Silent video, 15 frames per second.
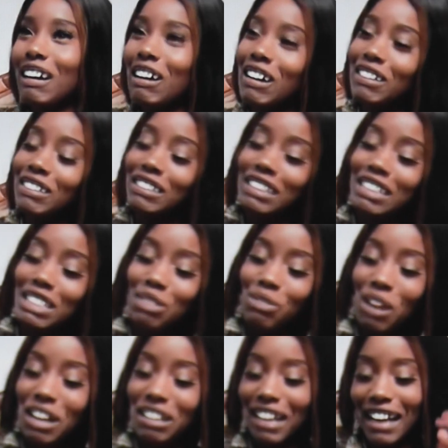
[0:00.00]
all this
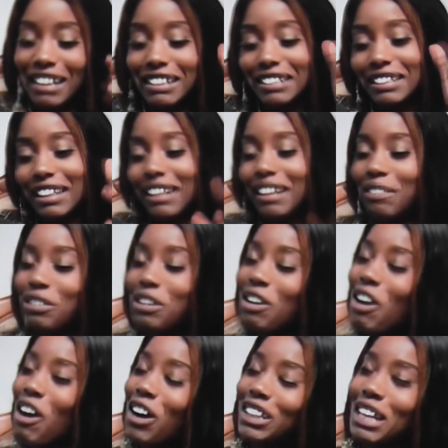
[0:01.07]
one that is, I
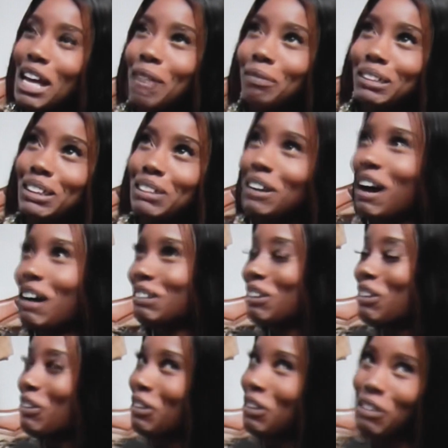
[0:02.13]
won't call names. You all
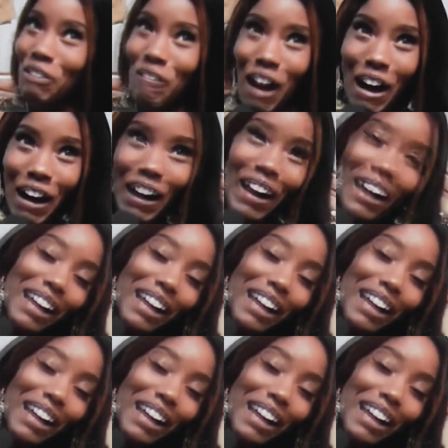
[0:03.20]
know who you are.